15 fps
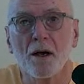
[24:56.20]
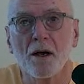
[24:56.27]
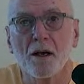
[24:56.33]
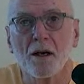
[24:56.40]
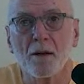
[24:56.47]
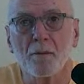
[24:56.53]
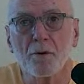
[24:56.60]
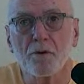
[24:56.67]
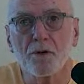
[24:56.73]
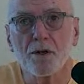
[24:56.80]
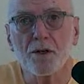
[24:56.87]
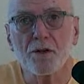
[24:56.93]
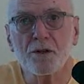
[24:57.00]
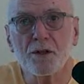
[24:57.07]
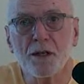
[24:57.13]
He
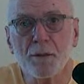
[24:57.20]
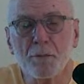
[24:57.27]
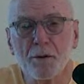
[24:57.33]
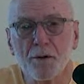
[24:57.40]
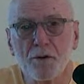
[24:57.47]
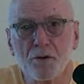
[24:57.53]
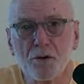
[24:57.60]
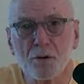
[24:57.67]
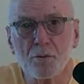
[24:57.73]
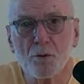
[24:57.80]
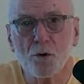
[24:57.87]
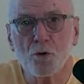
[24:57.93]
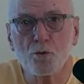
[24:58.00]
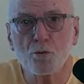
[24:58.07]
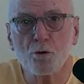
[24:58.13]
presented the deepest,
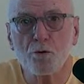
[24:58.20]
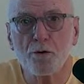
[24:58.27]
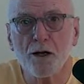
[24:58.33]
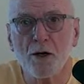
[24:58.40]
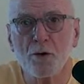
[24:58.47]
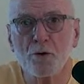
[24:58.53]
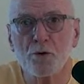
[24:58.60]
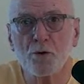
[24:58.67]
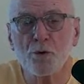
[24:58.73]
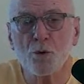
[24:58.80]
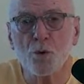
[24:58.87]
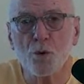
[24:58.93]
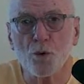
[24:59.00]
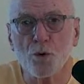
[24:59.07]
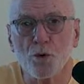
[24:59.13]
most profound
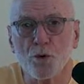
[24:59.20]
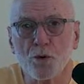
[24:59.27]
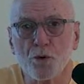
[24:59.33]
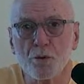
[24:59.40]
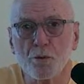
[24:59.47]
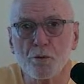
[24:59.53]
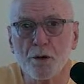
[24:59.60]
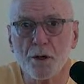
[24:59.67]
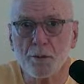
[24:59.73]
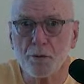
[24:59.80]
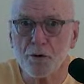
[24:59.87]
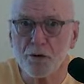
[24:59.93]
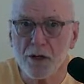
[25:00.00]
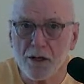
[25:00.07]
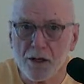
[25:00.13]
truths, but he
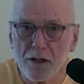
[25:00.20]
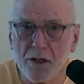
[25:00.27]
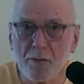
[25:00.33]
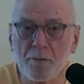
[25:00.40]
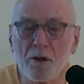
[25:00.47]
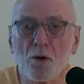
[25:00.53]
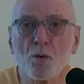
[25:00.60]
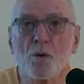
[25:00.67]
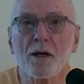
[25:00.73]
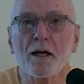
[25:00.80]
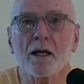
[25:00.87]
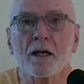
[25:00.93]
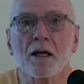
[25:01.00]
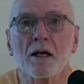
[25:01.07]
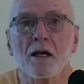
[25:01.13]
presented them in a
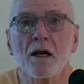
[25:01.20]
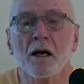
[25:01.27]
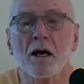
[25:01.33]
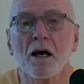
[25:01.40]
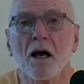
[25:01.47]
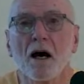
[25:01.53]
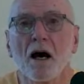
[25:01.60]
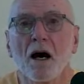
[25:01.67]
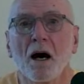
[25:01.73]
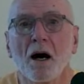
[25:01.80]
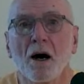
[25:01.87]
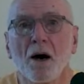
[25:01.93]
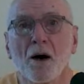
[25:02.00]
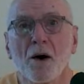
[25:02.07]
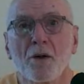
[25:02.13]
way
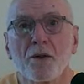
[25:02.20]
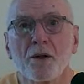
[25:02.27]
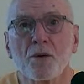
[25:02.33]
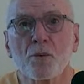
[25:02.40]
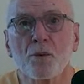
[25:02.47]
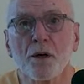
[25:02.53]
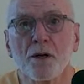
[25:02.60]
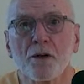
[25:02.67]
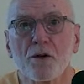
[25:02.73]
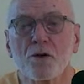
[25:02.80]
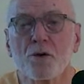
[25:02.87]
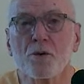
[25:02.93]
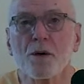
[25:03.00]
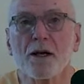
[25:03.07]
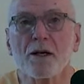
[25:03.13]
that went
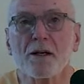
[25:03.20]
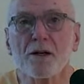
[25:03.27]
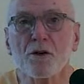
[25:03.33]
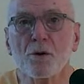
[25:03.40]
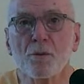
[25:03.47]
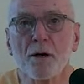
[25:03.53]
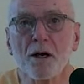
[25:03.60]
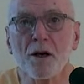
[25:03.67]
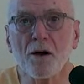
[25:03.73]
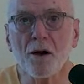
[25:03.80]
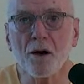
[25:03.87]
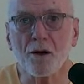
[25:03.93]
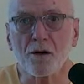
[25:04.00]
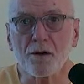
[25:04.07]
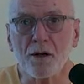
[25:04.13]
directly to my
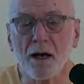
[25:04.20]
heart.